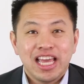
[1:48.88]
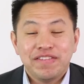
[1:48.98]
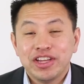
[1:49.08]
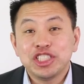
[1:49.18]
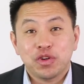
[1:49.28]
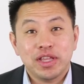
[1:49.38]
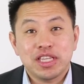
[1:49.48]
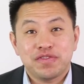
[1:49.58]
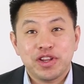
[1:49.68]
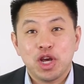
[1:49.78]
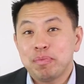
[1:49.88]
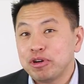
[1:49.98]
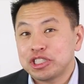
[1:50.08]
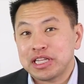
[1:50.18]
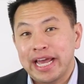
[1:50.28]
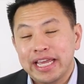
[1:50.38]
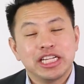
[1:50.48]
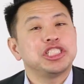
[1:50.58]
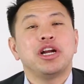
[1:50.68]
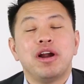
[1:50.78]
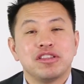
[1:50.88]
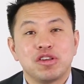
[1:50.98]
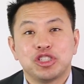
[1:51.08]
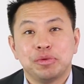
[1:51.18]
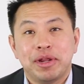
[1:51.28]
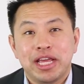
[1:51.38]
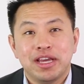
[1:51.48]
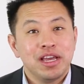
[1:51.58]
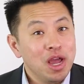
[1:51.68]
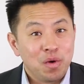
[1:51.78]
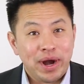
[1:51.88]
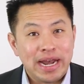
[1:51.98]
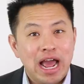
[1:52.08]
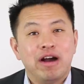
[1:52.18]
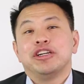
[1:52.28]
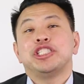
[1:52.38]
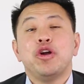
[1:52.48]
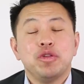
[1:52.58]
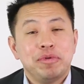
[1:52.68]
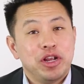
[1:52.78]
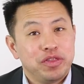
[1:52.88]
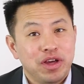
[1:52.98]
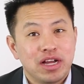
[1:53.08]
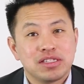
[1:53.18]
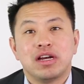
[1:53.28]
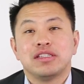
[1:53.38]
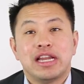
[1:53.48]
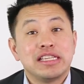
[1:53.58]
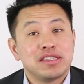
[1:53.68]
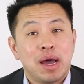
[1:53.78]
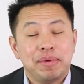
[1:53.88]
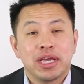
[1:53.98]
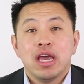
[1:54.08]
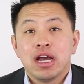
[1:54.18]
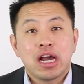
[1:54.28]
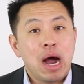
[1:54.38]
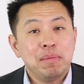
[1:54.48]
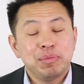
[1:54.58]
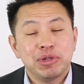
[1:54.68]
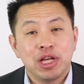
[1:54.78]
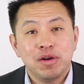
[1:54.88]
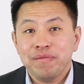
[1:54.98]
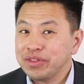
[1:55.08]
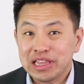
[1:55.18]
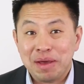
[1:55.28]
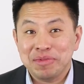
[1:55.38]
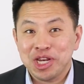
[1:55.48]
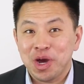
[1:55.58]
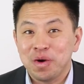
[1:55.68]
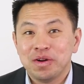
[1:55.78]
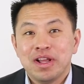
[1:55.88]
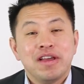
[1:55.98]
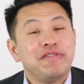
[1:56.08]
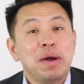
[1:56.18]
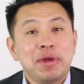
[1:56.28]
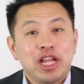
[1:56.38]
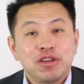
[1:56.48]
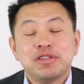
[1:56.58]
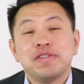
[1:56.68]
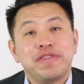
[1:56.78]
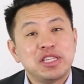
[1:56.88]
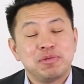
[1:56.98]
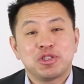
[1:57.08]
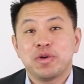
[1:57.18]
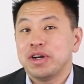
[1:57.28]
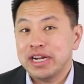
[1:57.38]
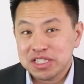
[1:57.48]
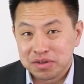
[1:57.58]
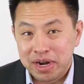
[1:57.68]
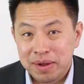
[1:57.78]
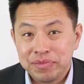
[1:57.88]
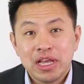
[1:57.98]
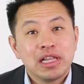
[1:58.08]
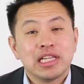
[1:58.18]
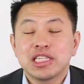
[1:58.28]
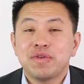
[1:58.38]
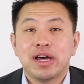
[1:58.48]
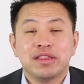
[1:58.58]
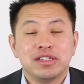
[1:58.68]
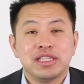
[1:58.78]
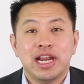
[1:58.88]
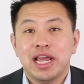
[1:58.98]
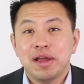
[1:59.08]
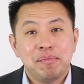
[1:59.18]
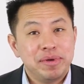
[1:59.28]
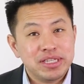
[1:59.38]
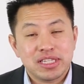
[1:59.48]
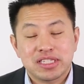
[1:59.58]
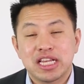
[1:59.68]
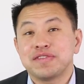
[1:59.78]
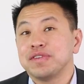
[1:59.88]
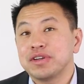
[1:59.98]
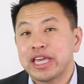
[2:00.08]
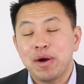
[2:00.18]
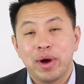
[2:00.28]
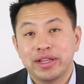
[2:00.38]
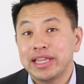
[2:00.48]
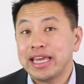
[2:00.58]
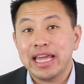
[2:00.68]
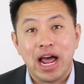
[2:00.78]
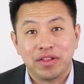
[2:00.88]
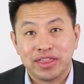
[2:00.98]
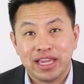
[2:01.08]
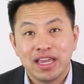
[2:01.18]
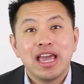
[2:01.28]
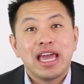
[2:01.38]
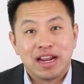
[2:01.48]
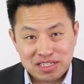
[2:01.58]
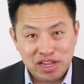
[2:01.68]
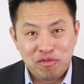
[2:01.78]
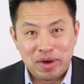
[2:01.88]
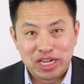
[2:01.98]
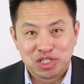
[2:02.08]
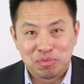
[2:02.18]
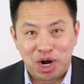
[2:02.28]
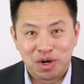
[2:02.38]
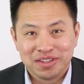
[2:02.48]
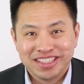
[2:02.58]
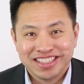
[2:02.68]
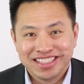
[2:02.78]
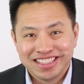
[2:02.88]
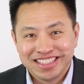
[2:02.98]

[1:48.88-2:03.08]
If you enjoyed this video, push like and share on social media right now. Share with me your thoughts on today's topic. Comment below, let me know. Find me on YouTube, Facebook, Twitter, and Instagram. Let's go out there today, be successful, get wealthy, get healthy, and I'll see everybody tomorrow.